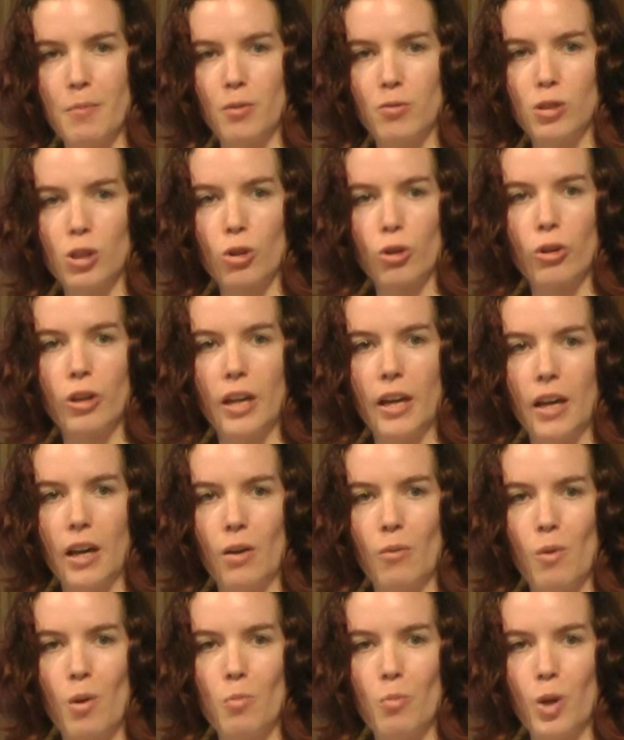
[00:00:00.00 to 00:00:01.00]
of
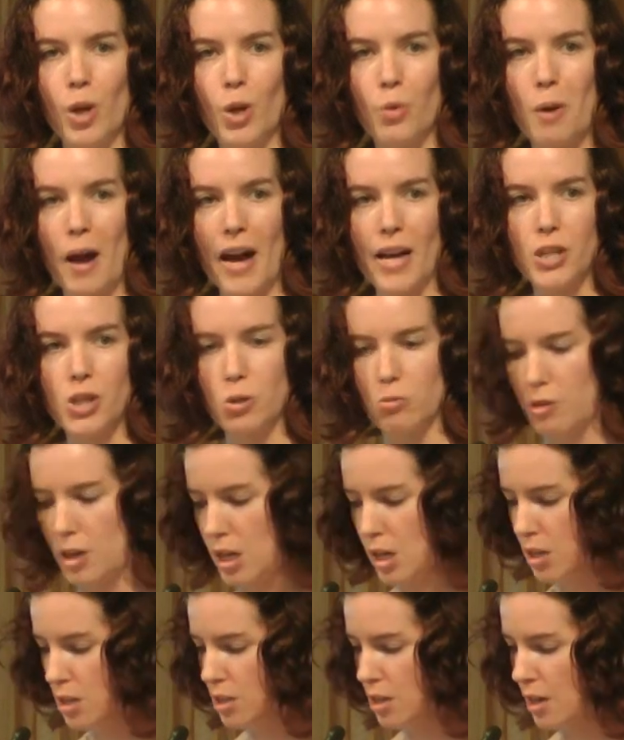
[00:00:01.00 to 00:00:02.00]
learning when we
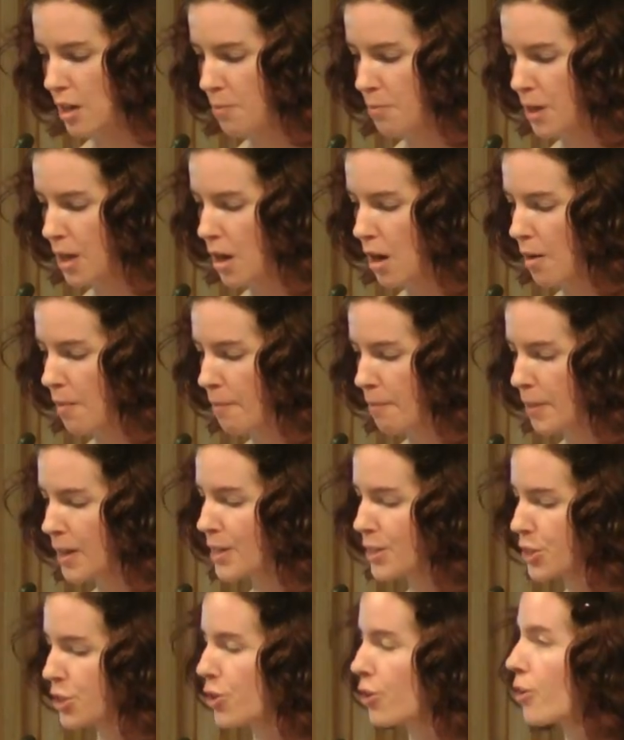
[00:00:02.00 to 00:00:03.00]
graduate and become
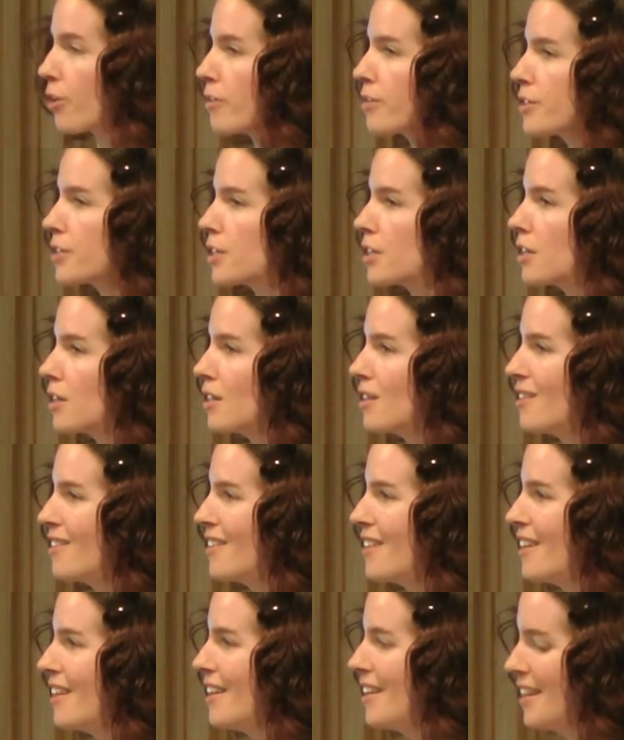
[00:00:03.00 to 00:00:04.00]
ministers.
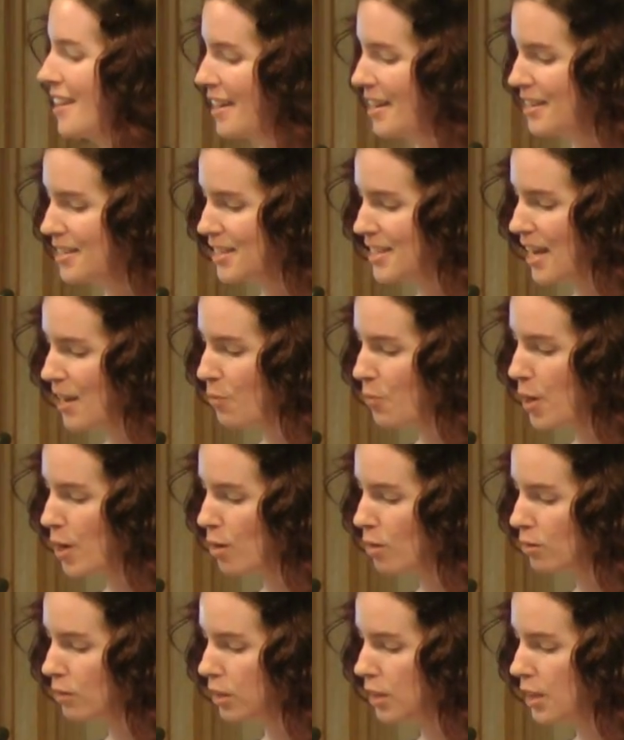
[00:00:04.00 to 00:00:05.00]
Instead, we
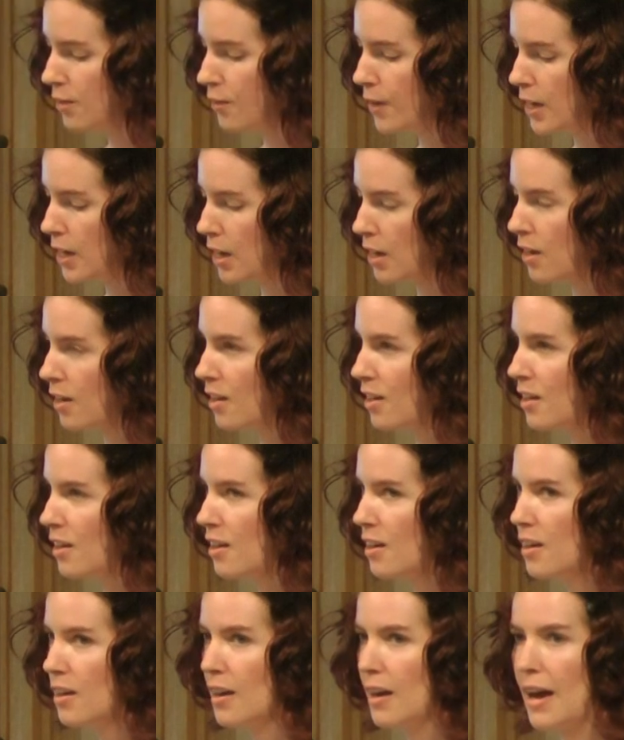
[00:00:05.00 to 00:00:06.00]
are leaving
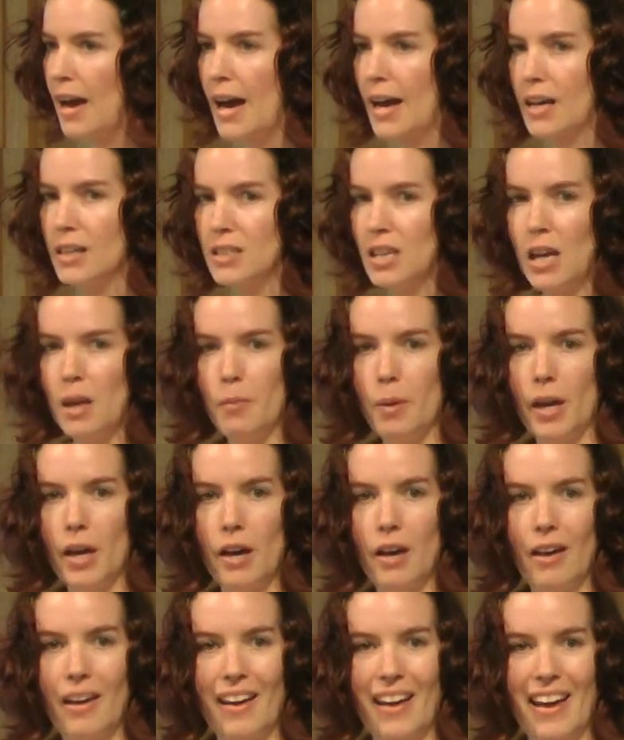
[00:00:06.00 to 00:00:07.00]

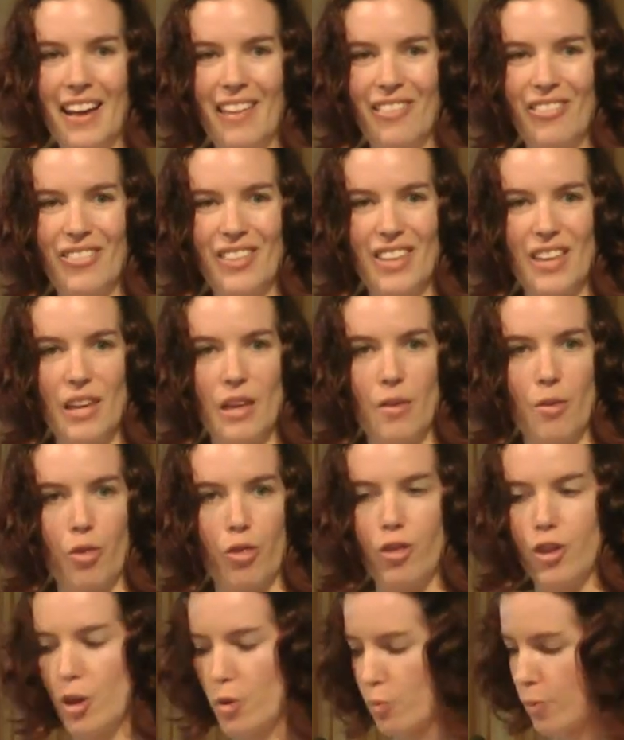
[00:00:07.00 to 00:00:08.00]
academia and the
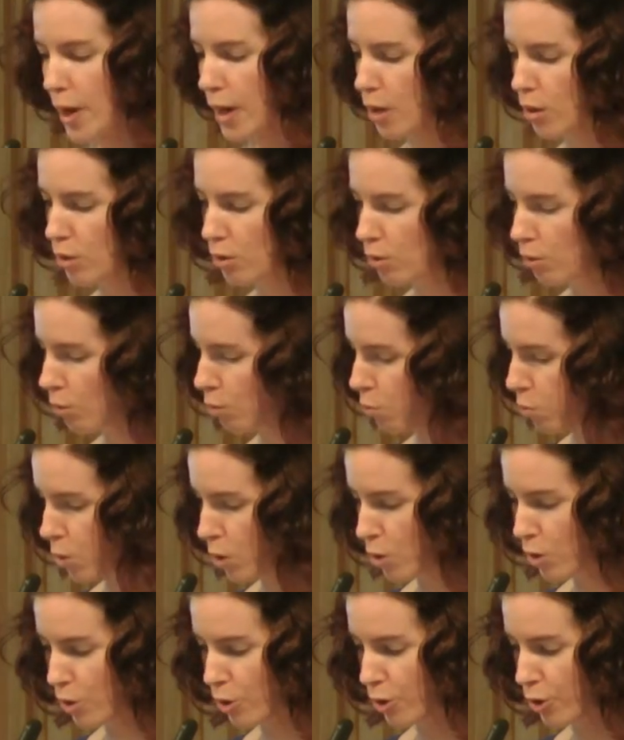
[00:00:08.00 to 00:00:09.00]
theoretical
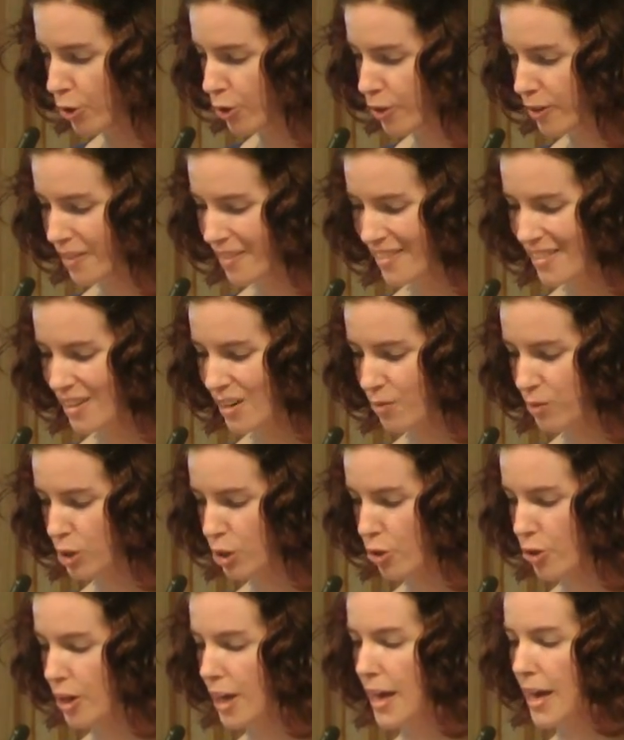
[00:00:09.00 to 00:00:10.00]
world of
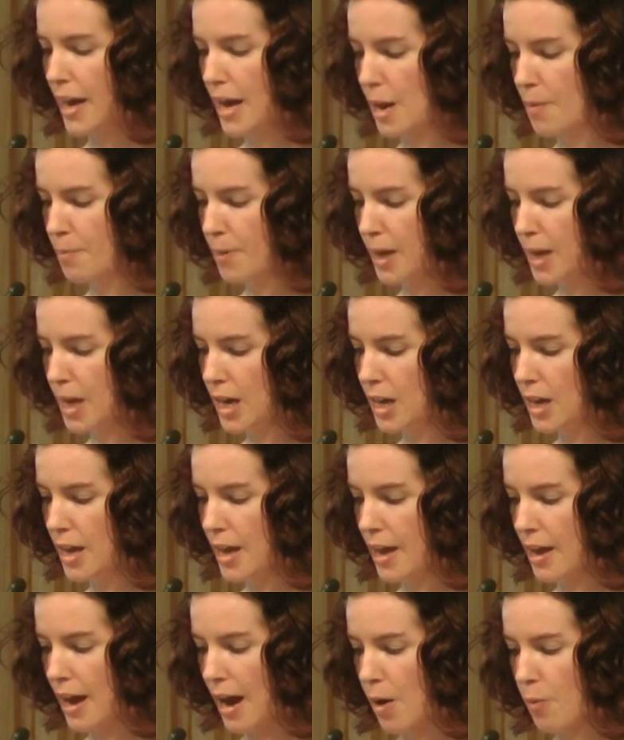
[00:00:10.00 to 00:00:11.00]
learning and
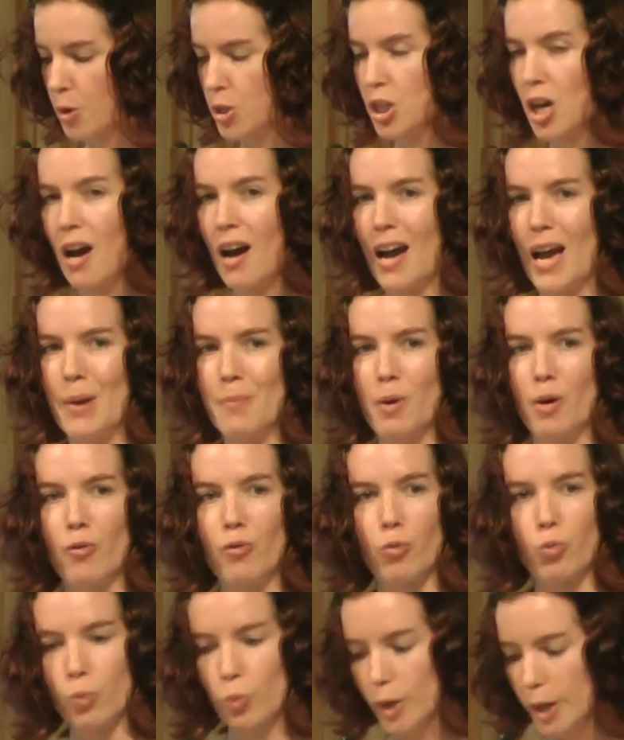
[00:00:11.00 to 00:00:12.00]
beginning our time of
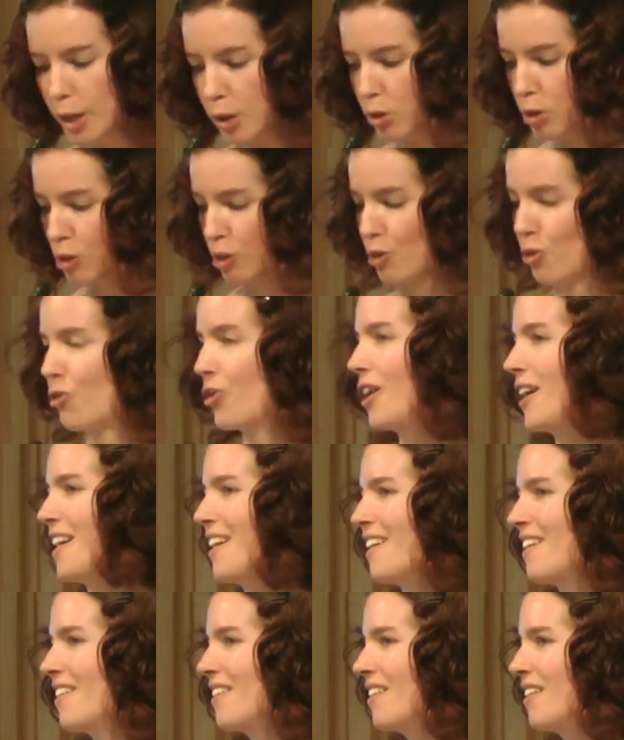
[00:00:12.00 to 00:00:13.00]
real
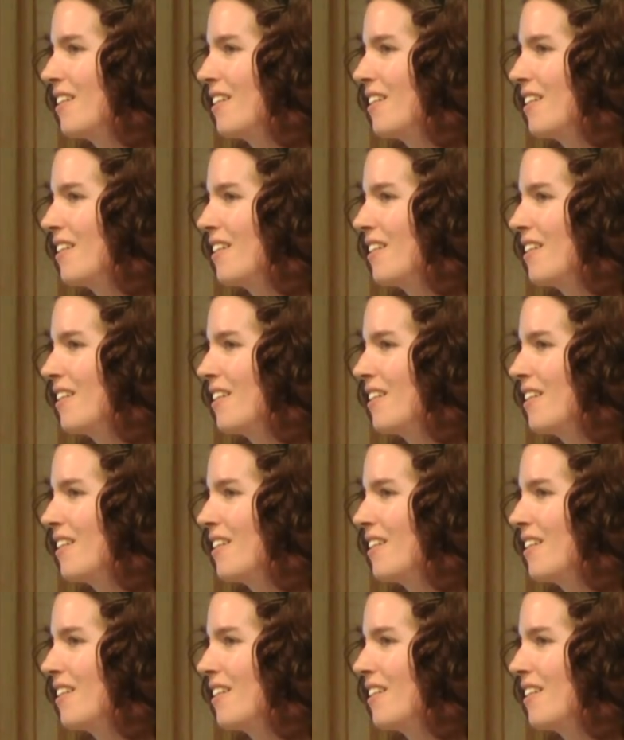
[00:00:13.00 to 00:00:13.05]
learning